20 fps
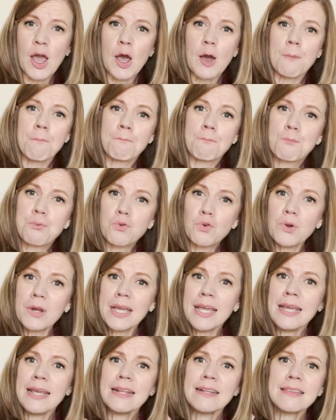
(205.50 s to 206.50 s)

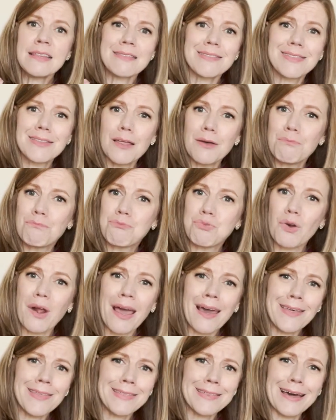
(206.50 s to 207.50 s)
breathed the
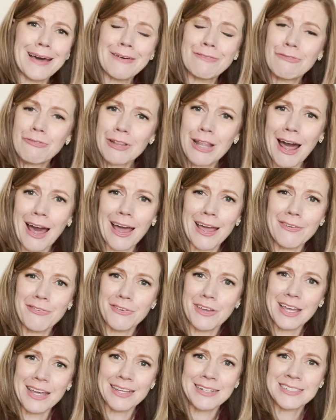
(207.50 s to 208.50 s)
breath of life
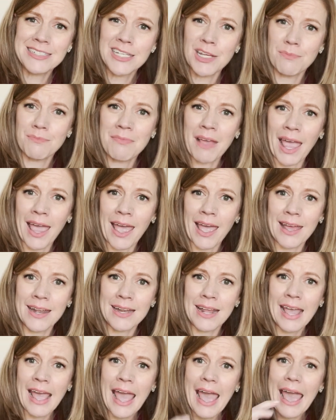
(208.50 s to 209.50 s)
into man
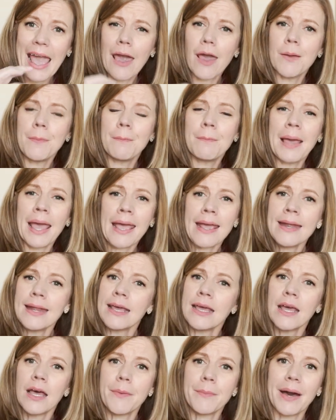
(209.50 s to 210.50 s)
and made
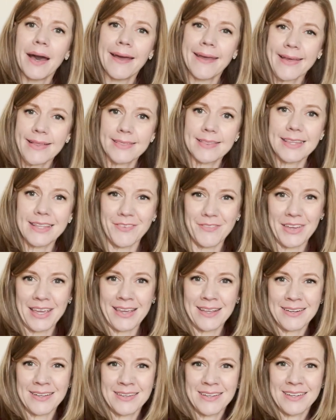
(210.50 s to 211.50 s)
him a
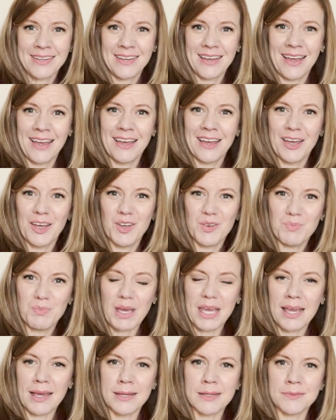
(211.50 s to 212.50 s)
living
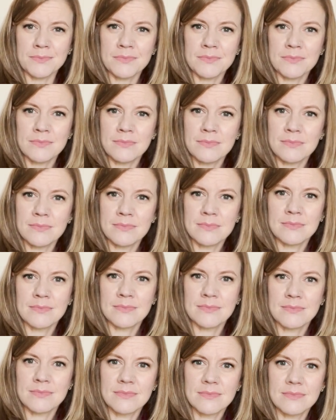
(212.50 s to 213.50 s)
being.
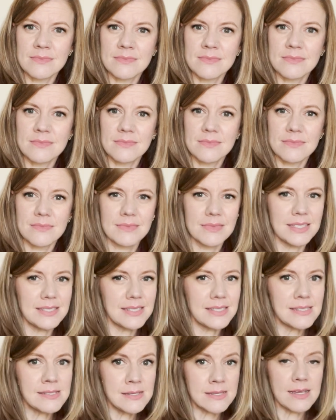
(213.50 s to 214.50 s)
This
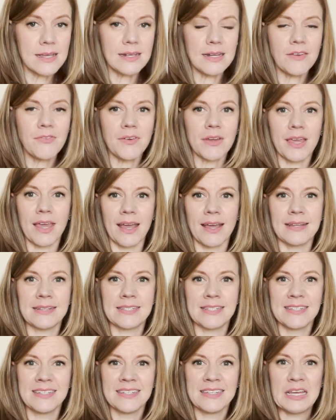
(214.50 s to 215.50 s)
is
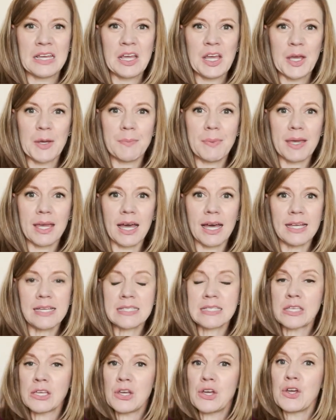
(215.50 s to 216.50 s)
significant
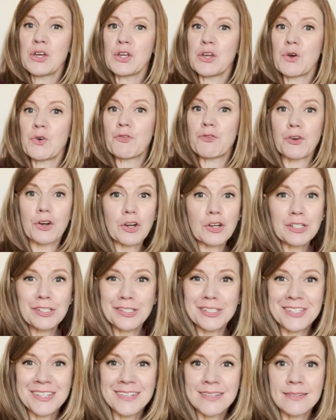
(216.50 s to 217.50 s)
because
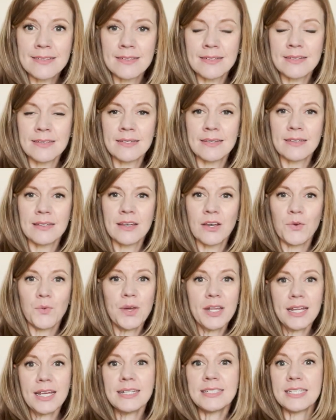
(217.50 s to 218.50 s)
first, we
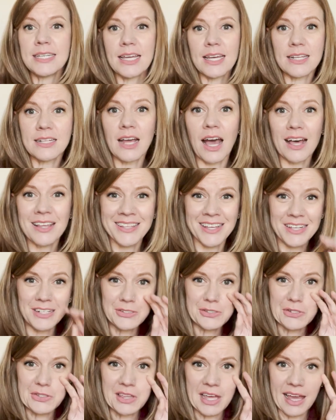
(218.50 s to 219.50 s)
need to
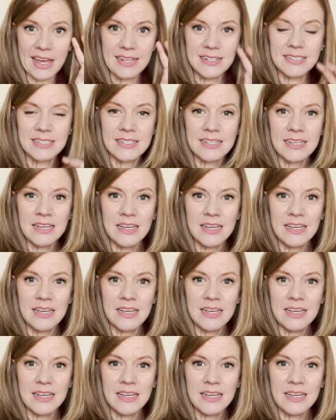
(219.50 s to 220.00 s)
acknowledge that